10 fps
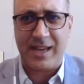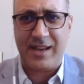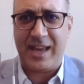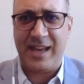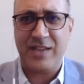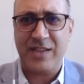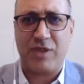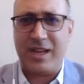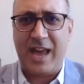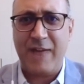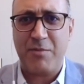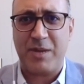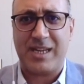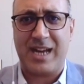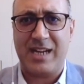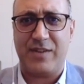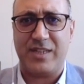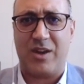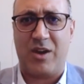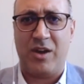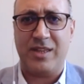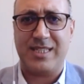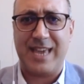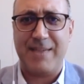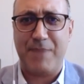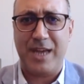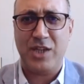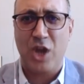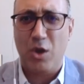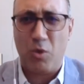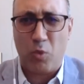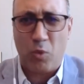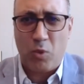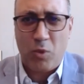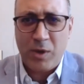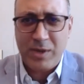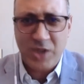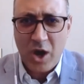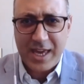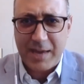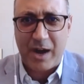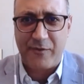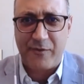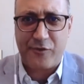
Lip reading: and Israel and everybody kind of is on the same page, what are we talking about?